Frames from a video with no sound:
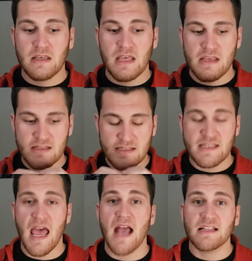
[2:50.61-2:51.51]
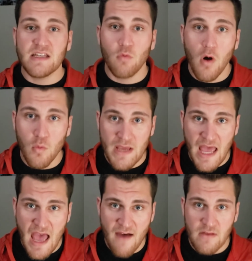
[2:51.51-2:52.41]
exactly what we
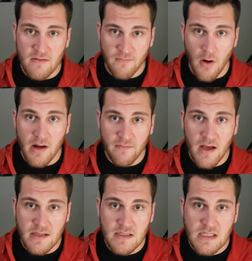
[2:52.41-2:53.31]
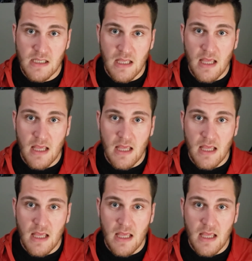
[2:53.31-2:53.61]
have in front of us.